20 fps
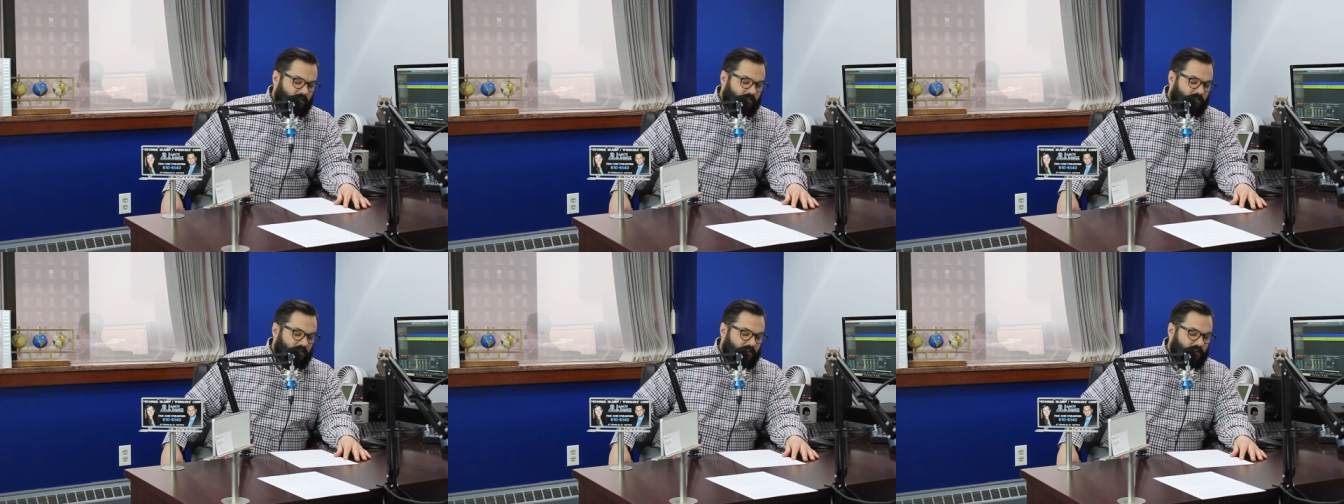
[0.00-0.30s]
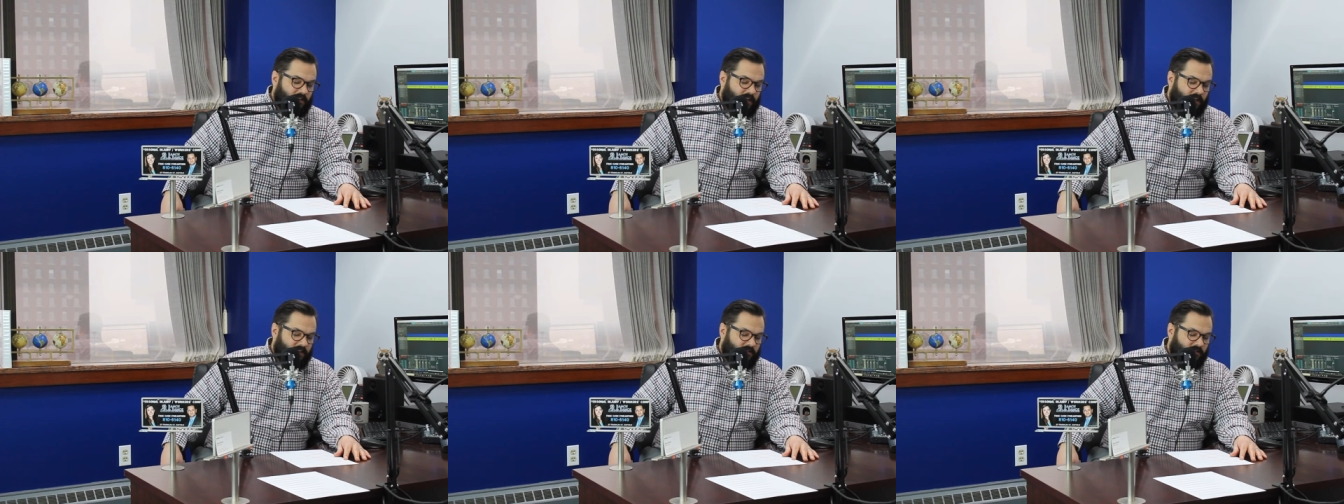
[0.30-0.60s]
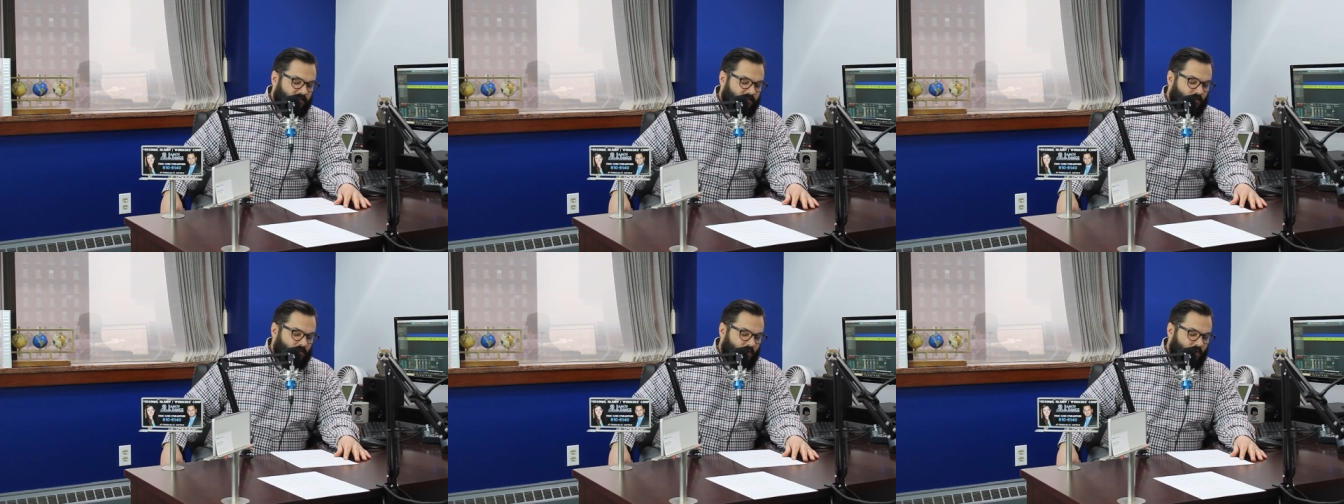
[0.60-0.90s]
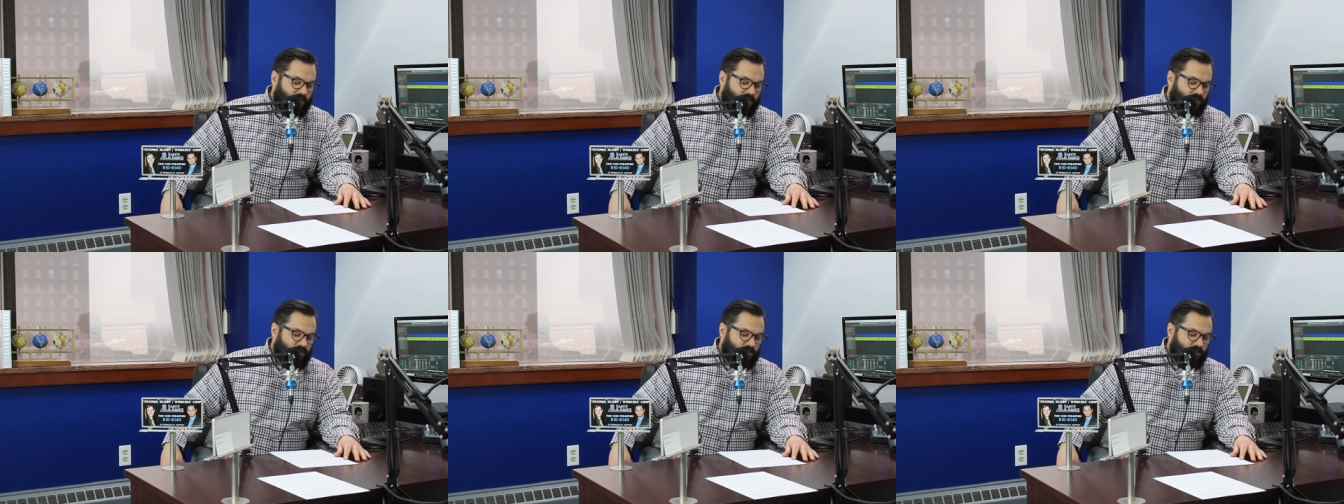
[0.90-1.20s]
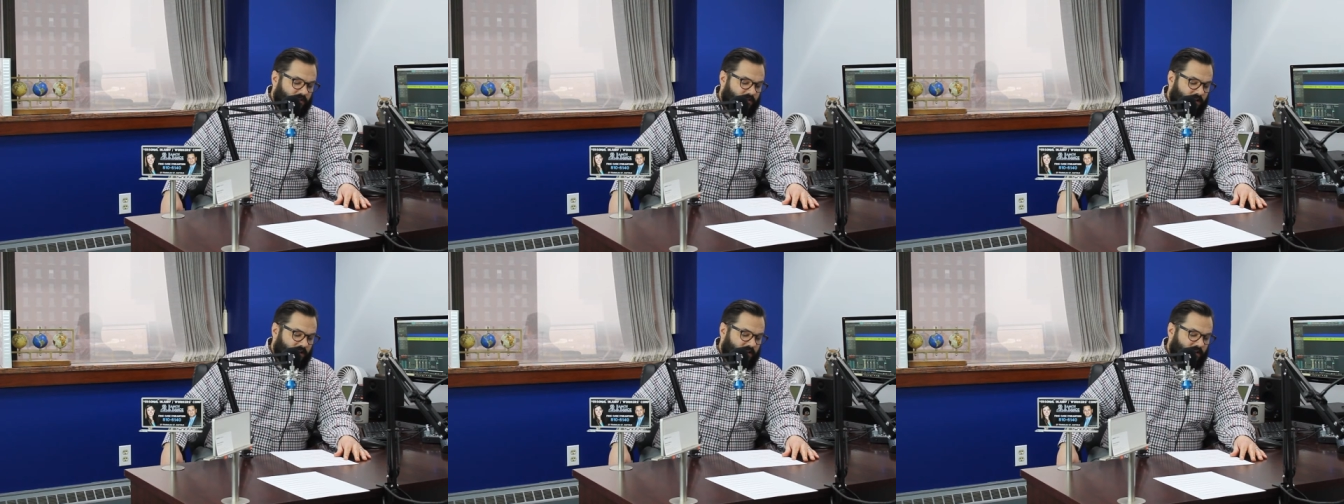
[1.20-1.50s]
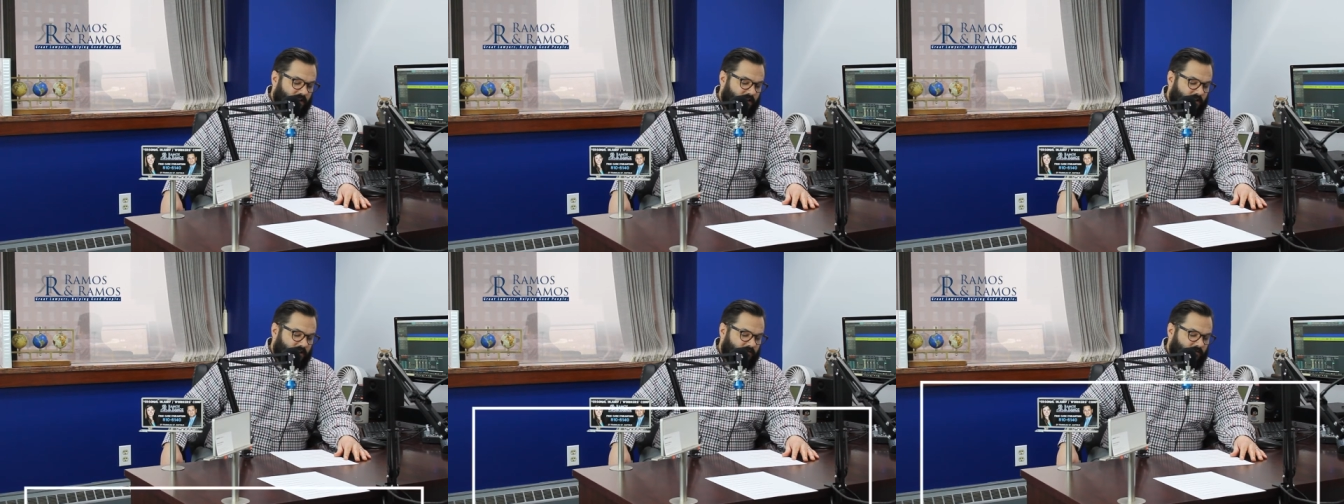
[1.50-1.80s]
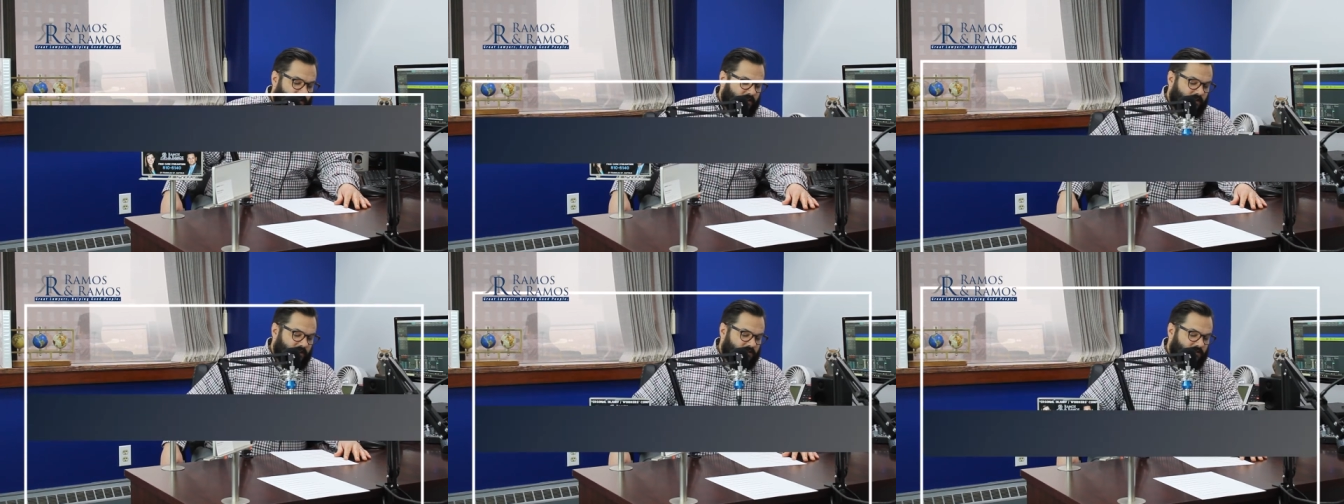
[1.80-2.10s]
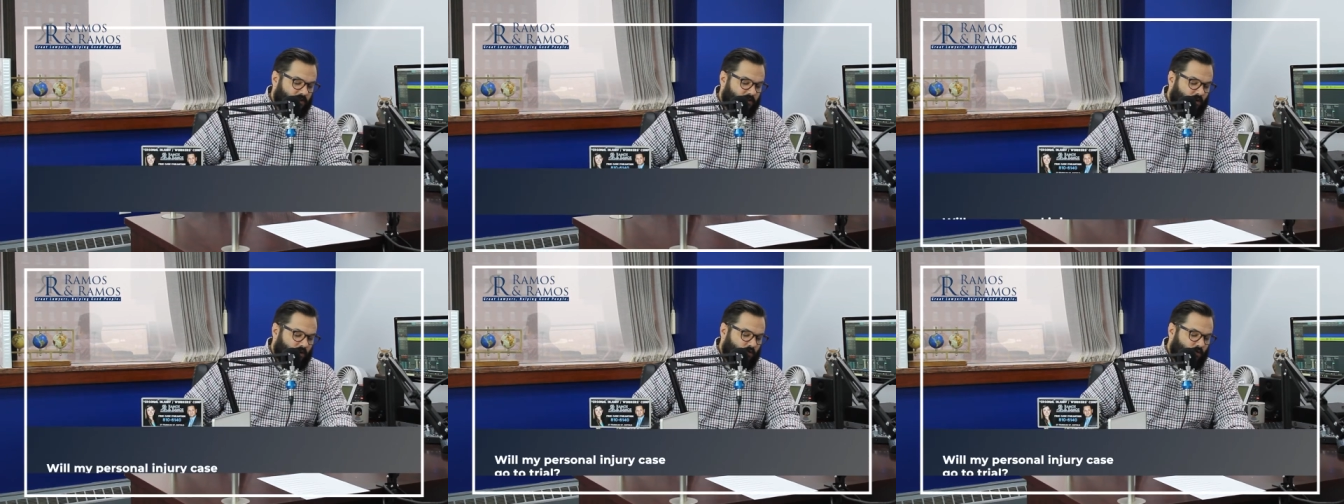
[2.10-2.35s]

The next question I have is,